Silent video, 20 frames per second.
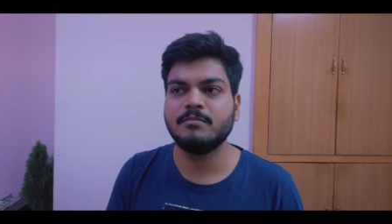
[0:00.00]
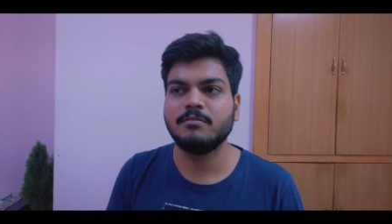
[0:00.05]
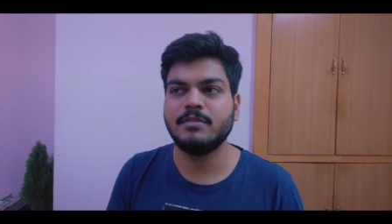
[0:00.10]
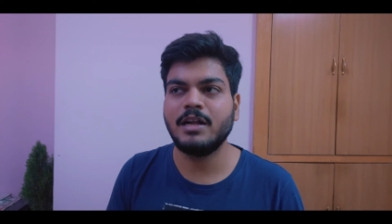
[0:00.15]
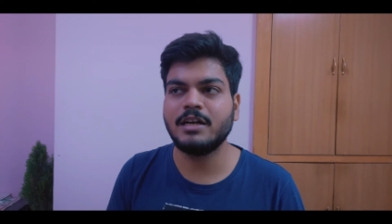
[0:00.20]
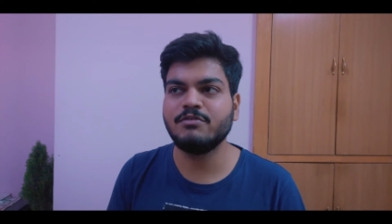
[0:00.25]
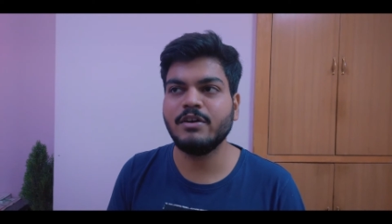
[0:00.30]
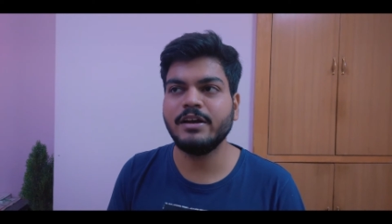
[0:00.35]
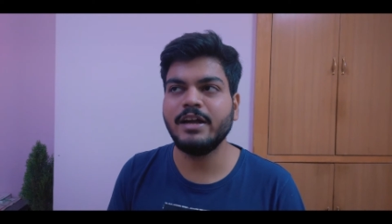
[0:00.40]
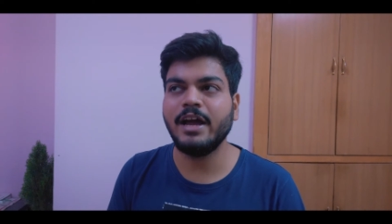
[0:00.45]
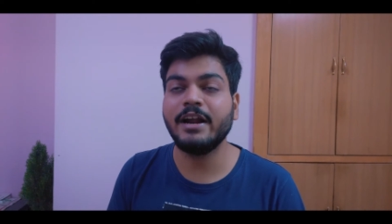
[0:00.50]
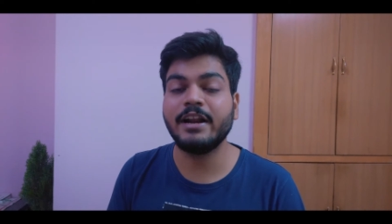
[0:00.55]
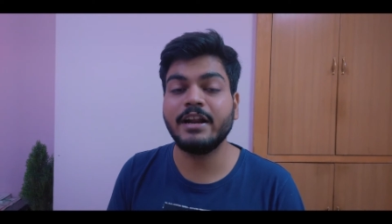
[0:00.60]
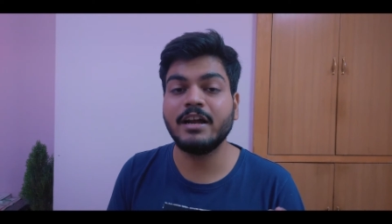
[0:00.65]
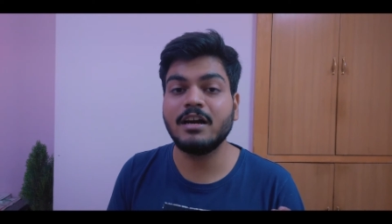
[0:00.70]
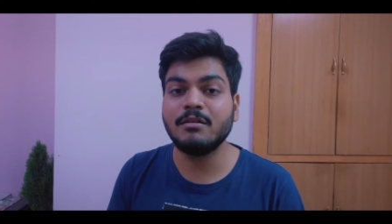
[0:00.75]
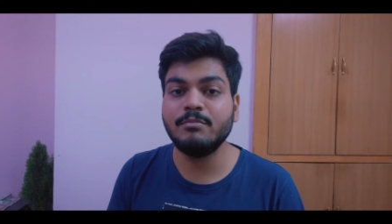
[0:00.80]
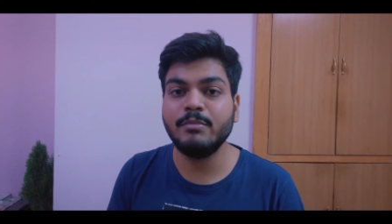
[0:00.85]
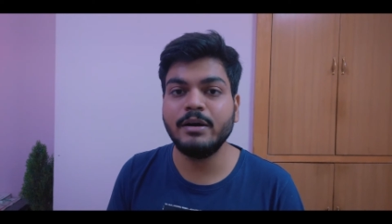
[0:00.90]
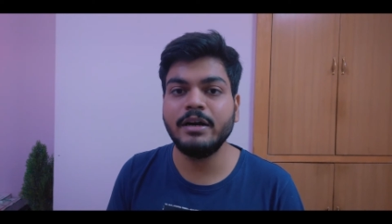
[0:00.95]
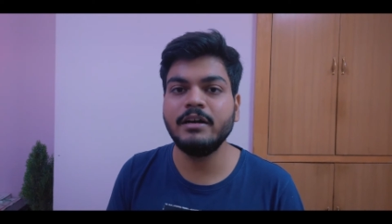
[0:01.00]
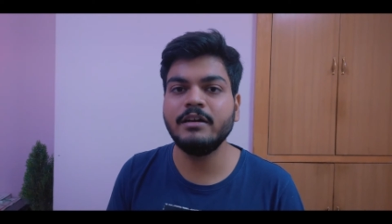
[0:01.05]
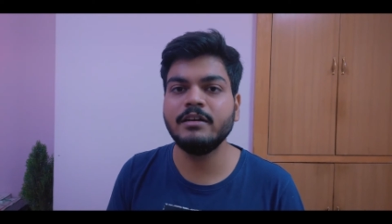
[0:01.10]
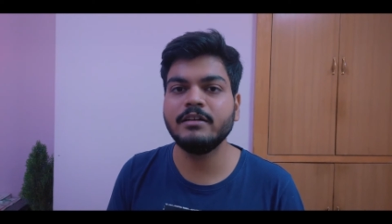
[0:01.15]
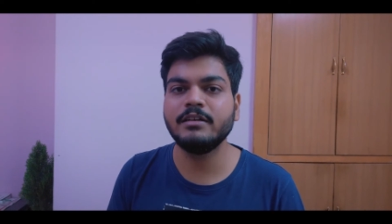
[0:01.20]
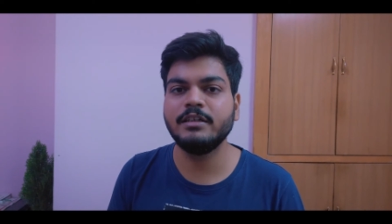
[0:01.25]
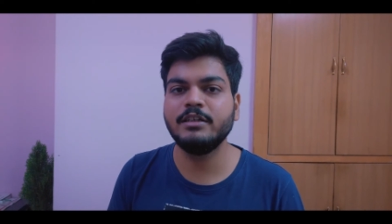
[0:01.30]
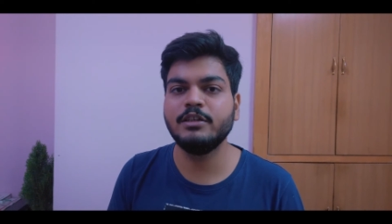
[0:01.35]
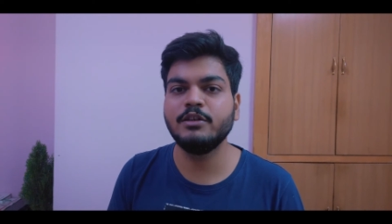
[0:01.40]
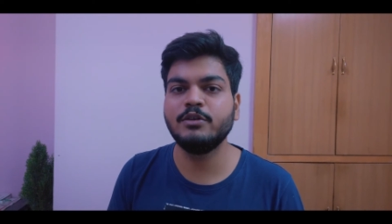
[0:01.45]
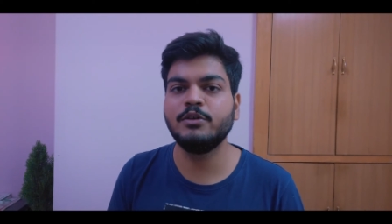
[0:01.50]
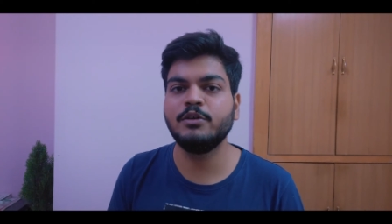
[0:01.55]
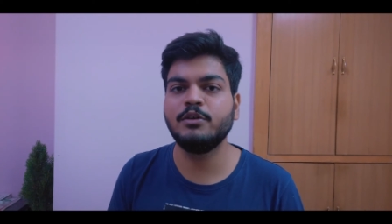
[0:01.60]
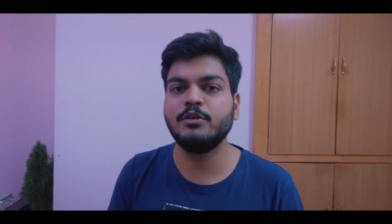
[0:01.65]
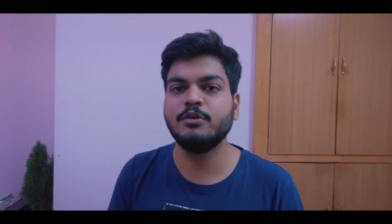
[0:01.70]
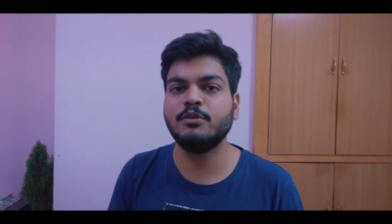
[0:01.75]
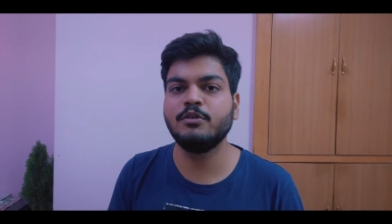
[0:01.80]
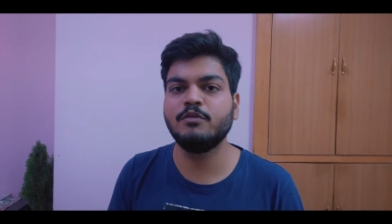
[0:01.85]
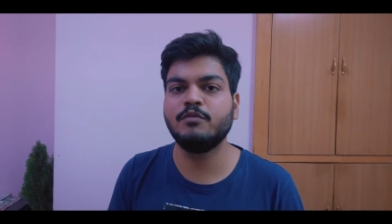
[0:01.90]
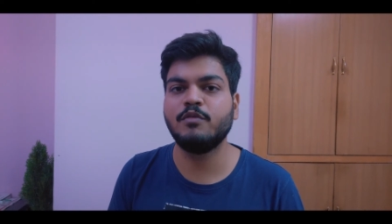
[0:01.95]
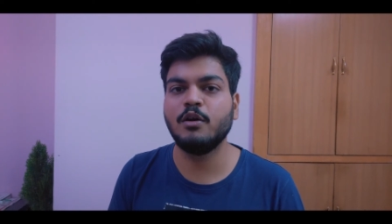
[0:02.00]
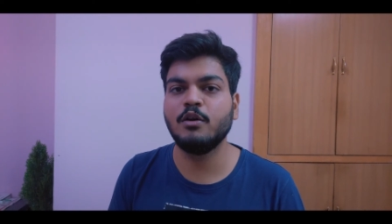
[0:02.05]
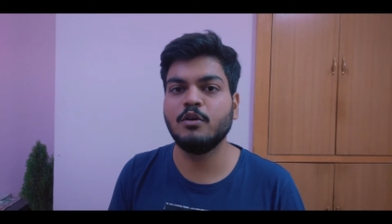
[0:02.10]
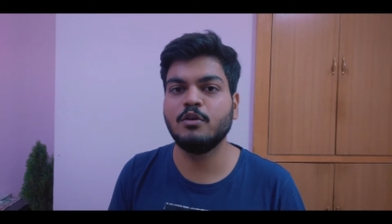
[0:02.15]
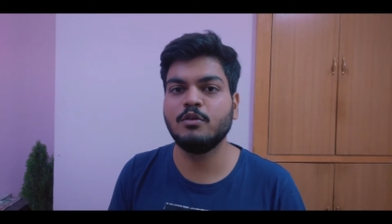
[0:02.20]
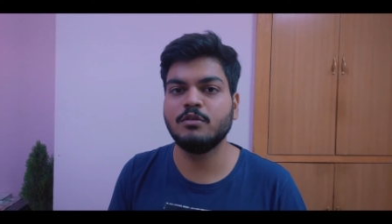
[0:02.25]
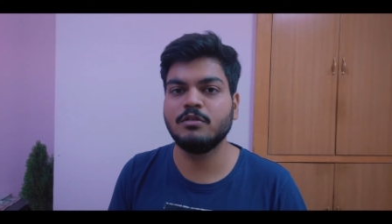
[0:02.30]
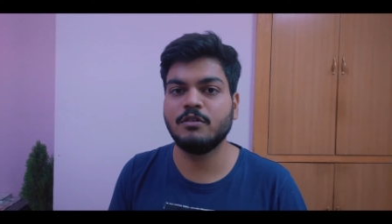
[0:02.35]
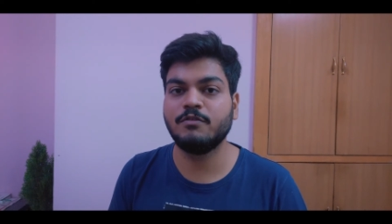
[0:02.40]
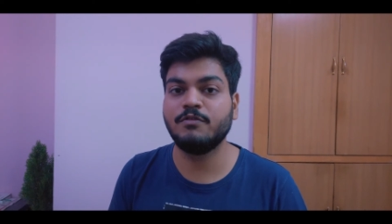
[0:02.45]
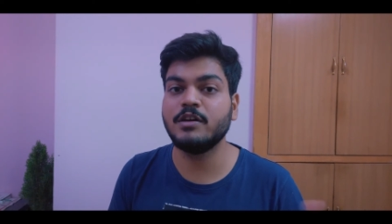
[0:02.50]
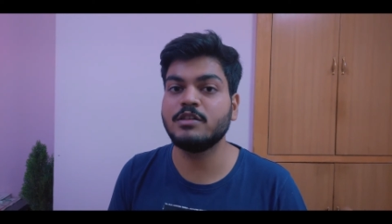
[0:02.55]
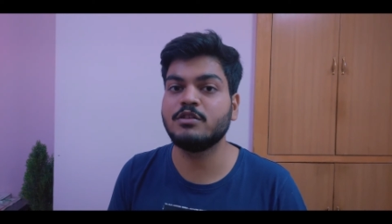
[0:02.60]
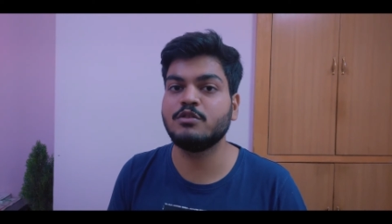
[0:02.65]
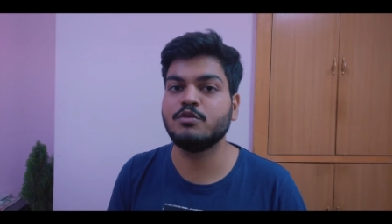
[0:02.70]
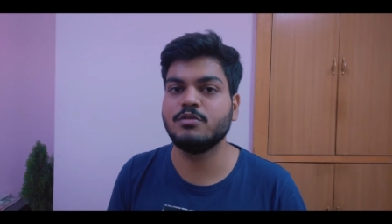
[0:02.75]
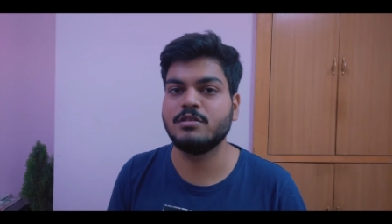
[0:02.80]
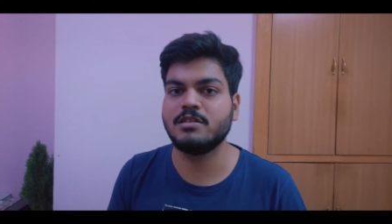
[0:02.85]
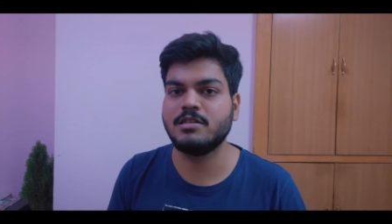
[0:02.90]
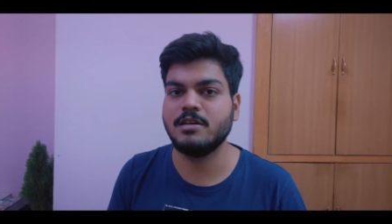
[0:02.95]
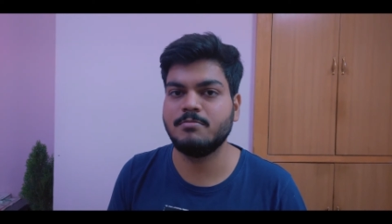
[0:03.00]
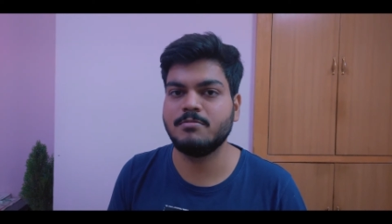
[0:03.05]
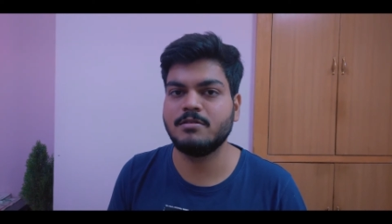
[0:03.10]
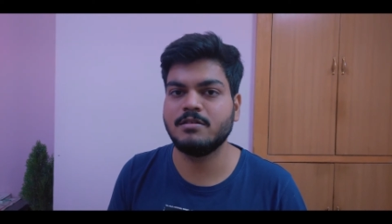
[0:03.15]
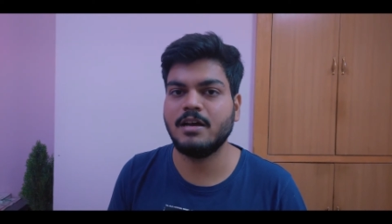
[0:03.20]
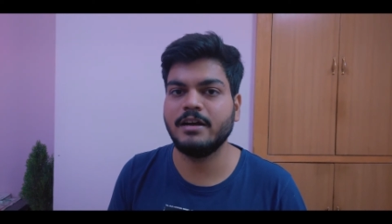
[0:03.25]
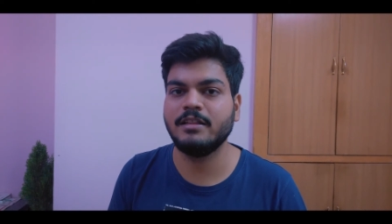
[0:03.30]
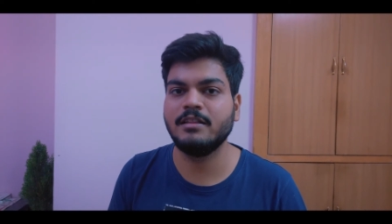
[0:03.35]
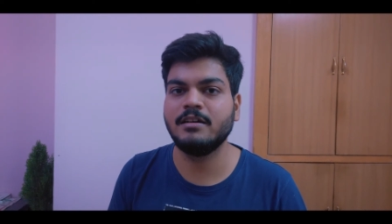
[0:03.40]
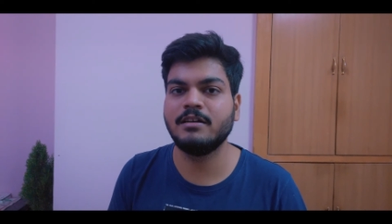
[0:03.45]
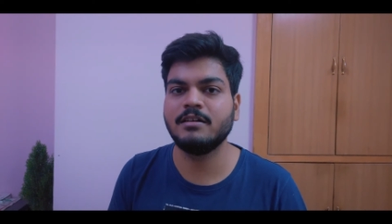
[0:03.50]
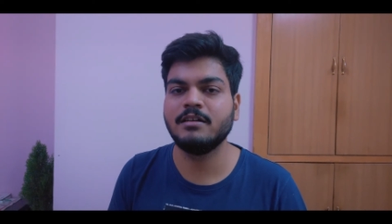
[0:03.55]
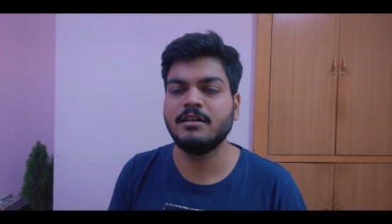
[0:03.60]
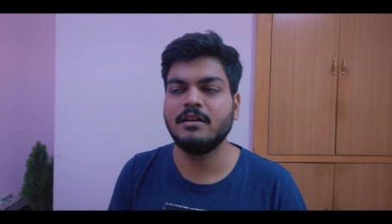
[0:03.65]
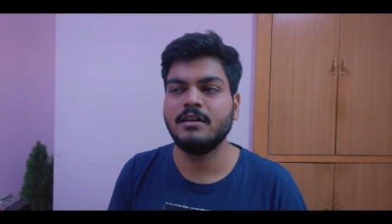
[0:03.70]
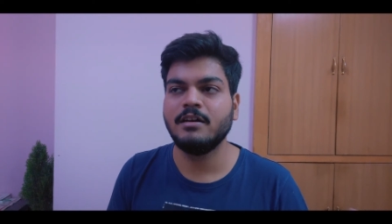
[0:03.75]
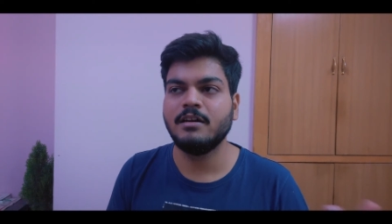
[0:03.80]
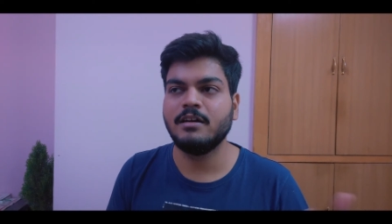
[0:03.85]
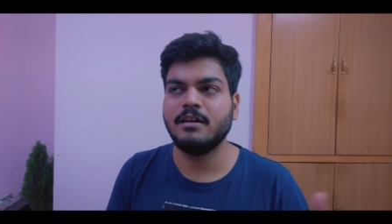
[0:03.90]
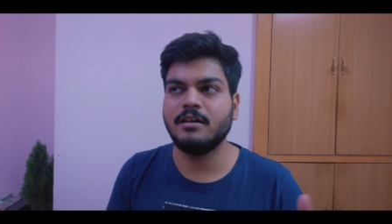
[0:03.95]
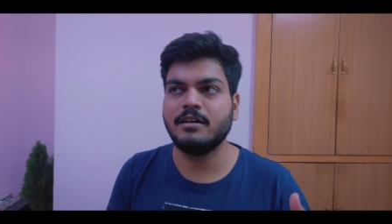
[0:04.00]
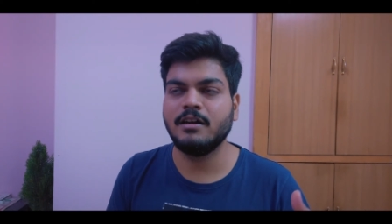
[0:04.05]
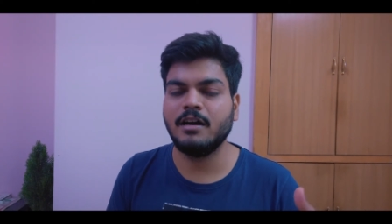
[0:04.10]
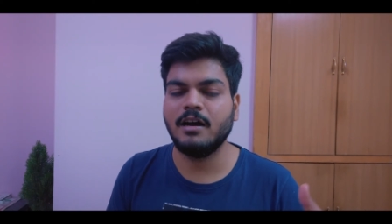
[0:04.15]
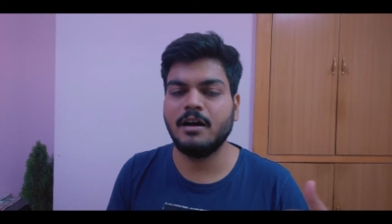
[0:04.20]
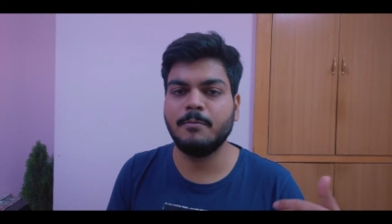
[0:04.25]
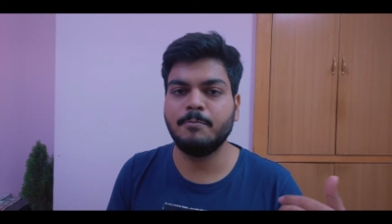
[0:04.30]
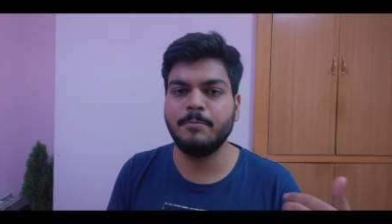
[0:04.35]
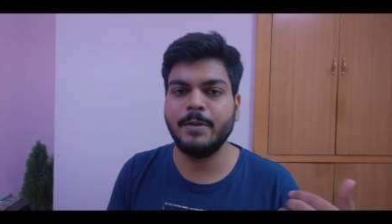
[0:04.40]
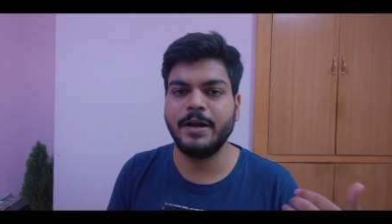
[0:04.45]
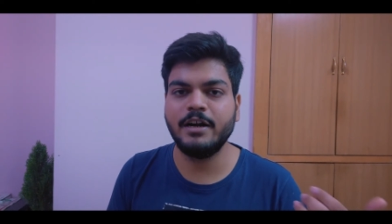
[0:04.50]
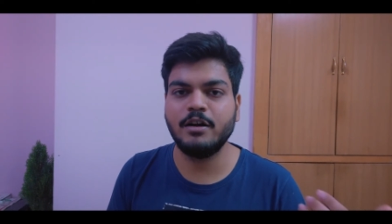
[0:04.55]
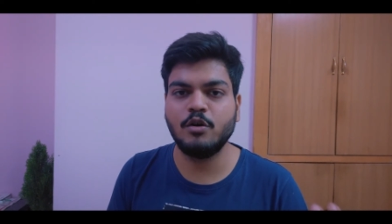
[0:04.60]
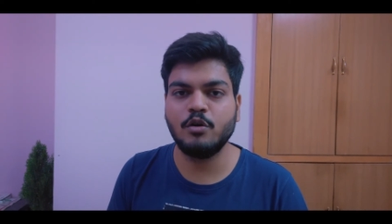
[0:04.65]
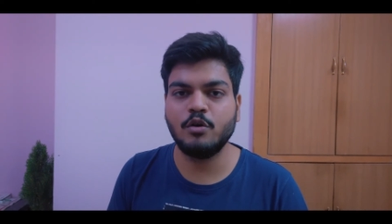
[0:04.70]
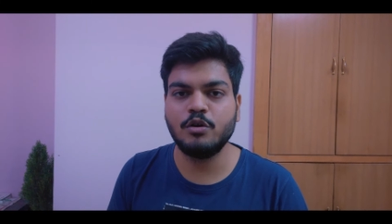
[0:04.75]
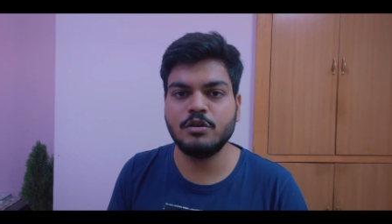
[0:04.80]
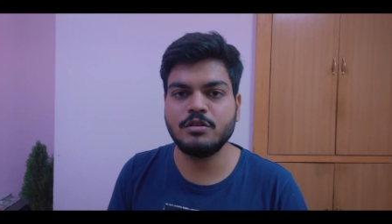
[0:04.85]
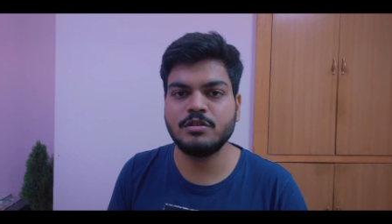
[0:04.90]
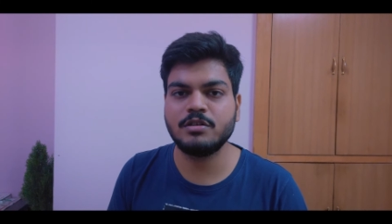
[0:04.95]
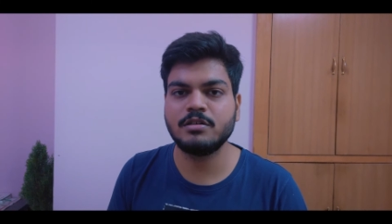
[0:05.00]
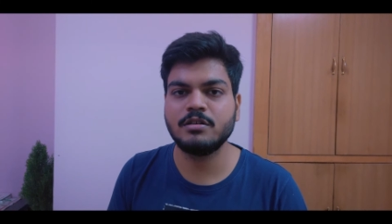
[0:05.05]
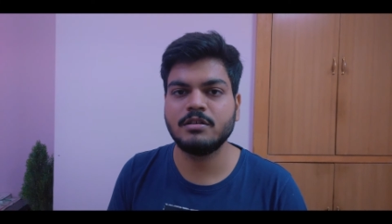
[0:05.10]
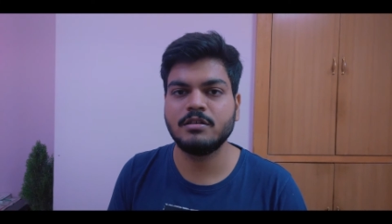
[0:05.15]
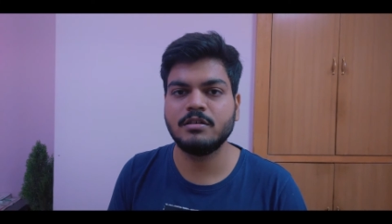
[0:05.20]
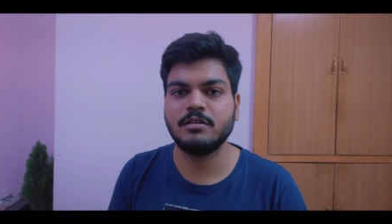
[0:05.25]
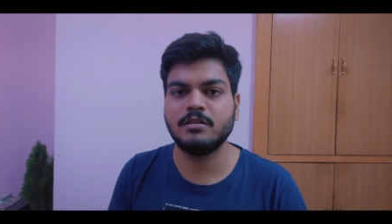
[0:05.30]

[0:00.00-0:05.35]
That's why I recommend you to follow the first two steps, either a paid course,